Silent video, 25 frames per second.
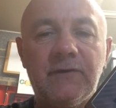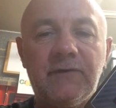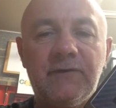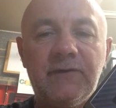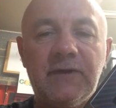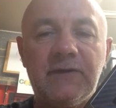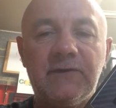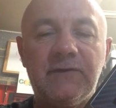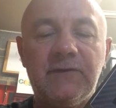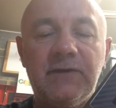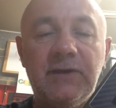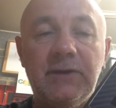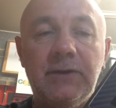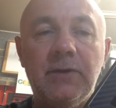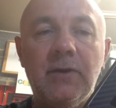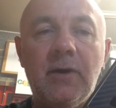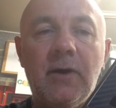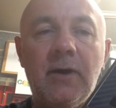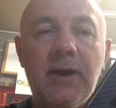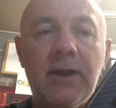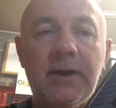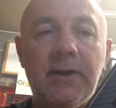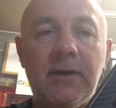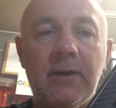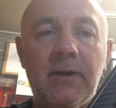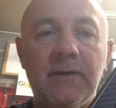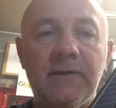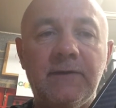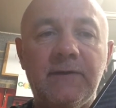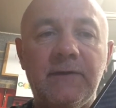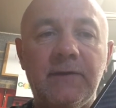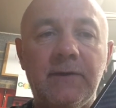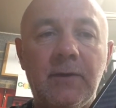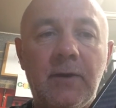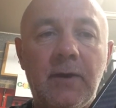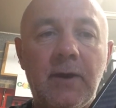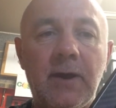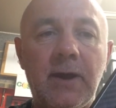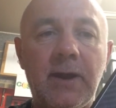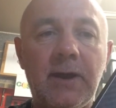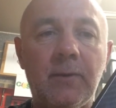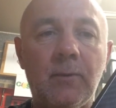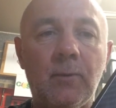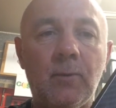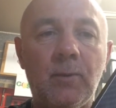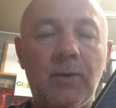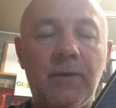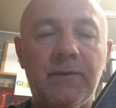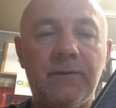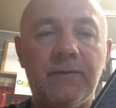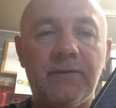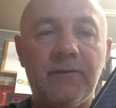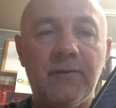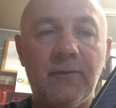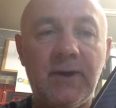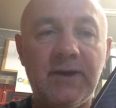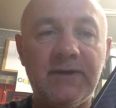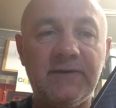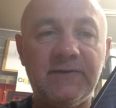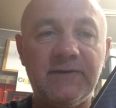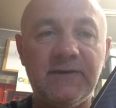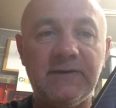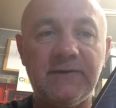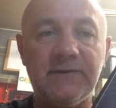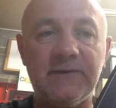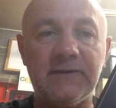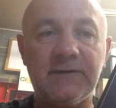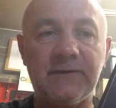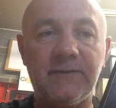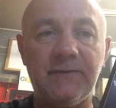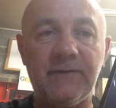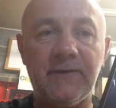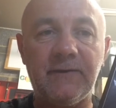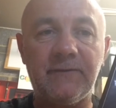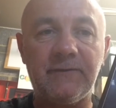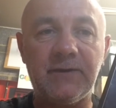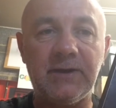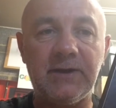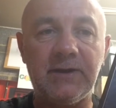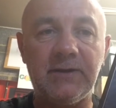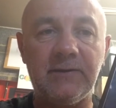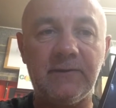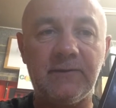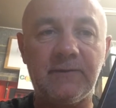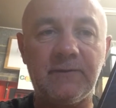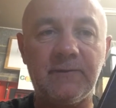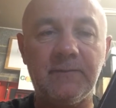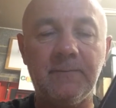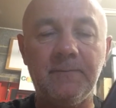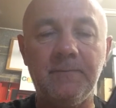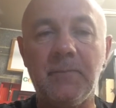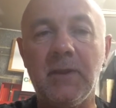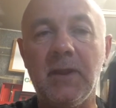$69.99 with two 18650s.